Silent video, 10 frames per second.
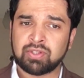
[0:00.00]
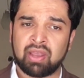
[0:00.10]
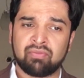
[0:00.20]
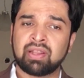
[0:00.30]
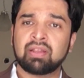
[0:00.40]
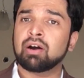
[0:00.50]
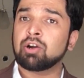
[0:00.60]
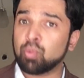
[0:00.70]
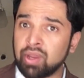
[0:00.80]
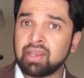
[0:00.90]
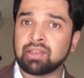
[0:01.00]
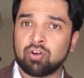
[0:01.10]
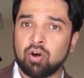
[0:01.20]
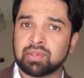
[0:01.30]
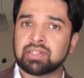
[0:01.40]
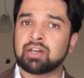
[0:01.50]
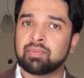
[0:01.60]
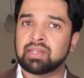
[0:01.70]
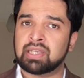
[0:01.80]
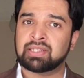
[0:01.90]
So every third week in the Commons
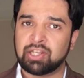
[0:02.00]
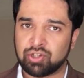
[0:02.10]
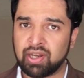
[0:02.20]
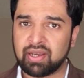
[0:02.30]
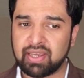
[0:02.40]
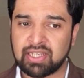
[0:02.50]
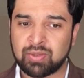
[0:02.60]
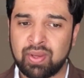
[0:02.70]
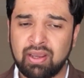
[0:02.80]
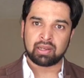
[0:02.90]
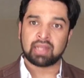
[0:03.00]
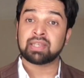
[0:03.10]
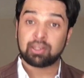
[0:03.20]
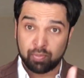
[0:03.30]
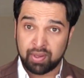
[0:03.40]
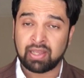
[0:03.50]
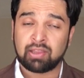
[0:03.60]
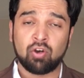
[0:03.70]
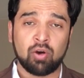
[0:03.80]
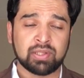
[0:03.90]
term is essentially a case week. Let's say you begin
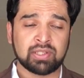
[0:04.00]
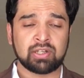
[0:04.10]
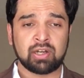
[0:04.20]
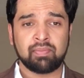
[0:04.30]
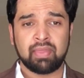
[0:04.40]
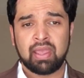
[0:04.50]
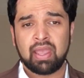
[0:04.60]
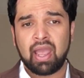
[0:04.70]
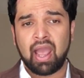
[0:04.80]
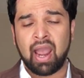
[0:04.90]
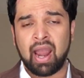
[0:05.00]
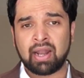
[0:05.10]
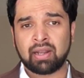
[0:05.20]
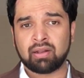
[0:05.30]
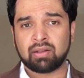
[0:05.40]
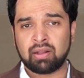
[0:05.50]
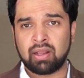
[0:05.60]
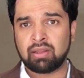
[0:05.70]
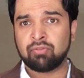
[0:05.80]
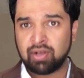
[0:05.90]
the Commons term, and
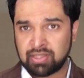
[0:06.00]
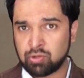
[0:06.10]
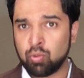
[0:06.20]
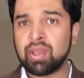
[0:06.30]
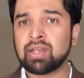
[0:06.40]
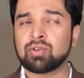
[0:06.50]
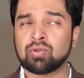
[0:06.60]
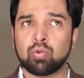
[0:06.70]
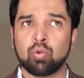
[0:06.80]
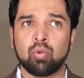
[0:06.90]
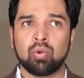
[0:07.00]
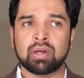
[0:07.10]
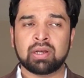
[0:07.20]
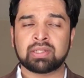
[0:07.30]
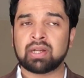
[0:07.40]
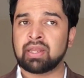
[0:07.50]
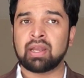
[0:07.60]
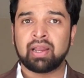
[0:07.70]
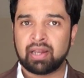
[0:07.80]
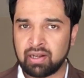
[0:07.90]
in the first 2 weeks you
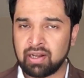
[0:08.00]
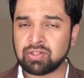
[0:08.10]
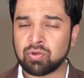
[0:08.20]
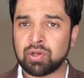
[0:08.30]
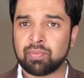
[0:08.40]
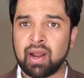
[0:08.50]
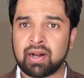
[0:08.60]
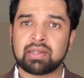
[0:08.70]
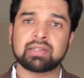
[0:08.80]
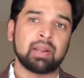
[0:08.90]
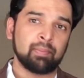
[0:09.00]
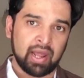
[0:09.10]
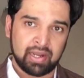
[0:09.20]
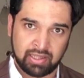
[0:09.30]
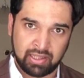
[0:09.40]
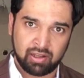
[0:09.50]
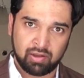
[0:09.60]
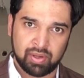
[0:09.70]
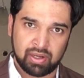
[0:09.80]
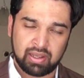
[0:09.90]
study identity and social practice and planning in the
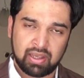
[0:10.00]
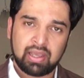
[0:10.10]
urban.